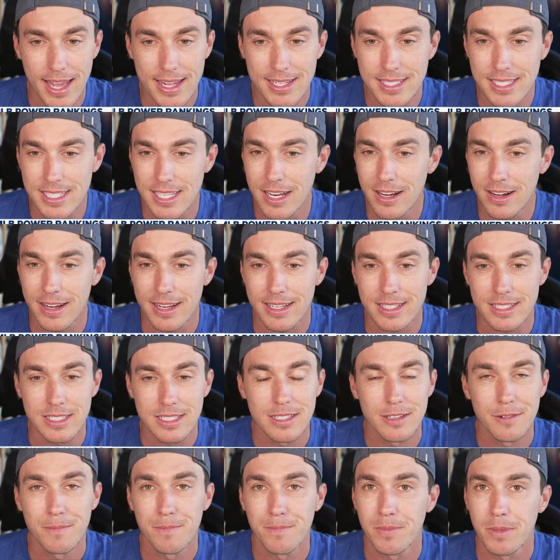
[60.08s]
that
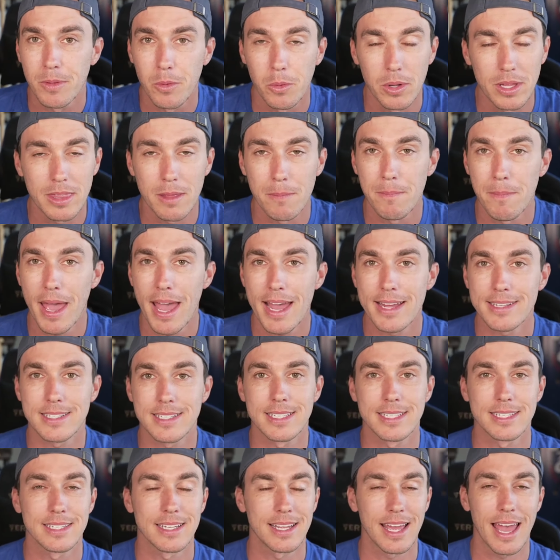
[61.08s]
series with the
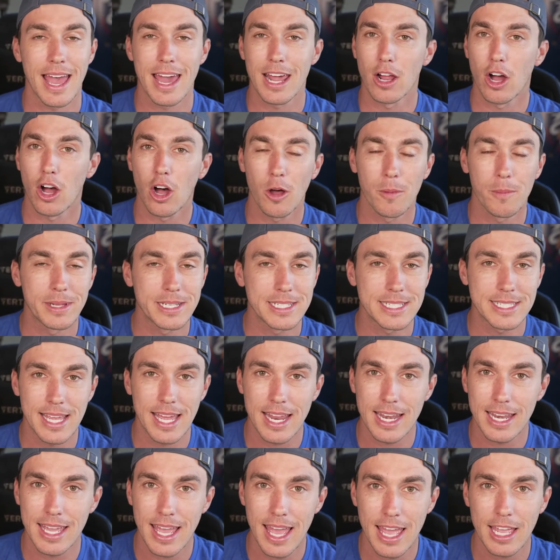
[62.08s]
Mets at home in
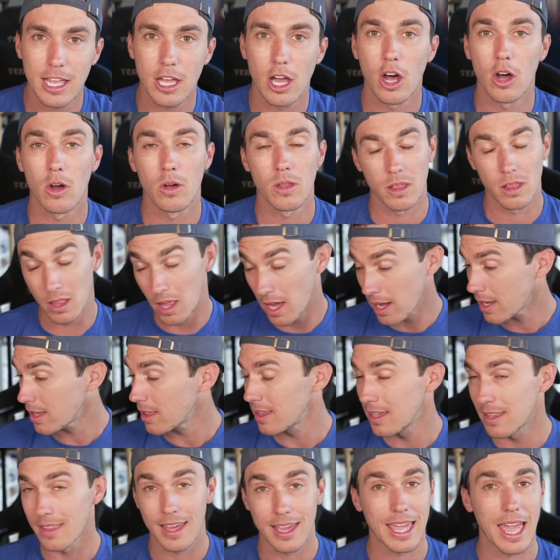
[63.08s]
San Diego.
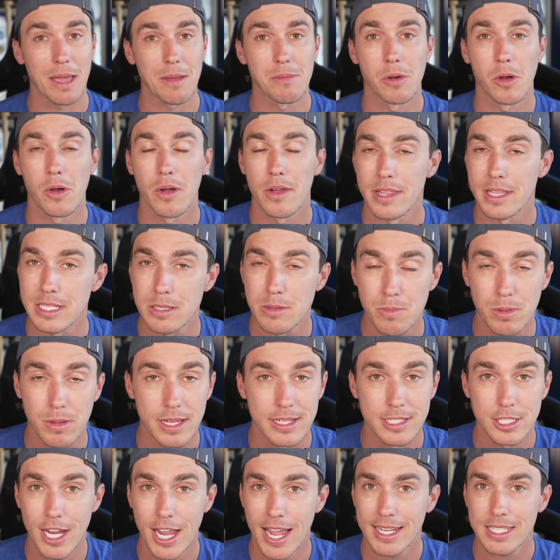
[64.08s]
Luckily, they came away with a
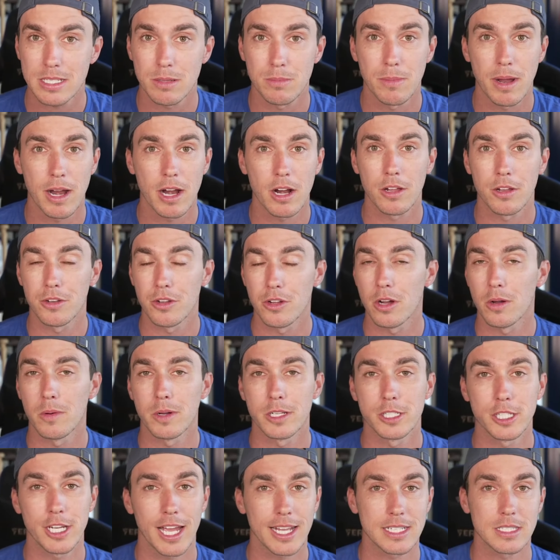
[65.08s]
split. Jackson Merrill doing
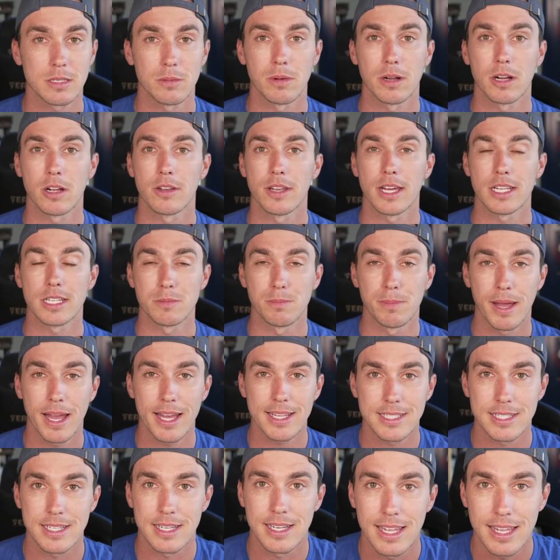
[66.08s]
what Jackson Merrill does
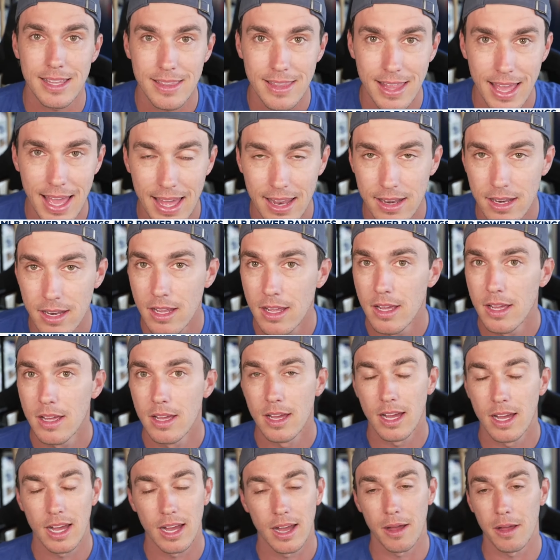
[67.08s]
best and hitting that
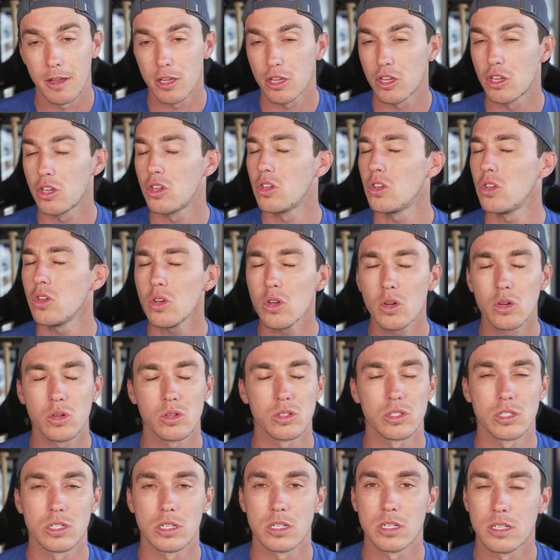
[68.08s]

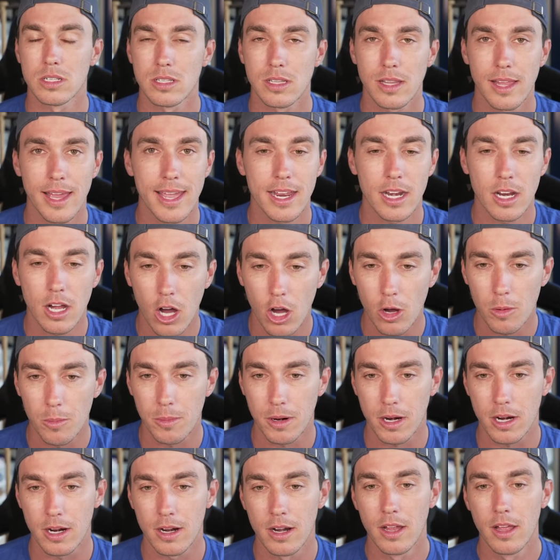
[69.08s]
huge late
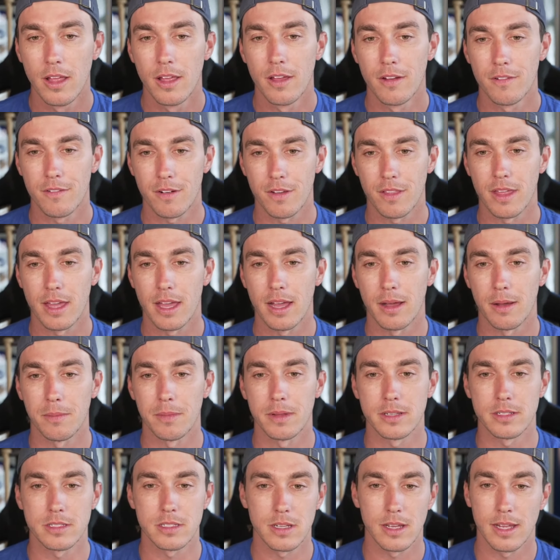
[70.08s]
homer for
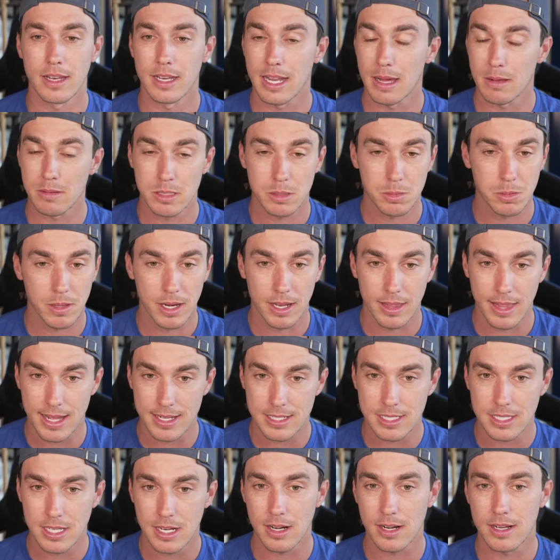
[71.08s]
them to end up splitting
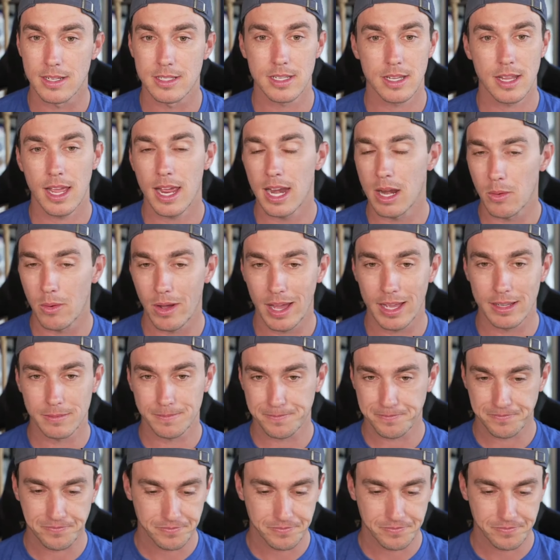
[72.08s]
that series. Anyway,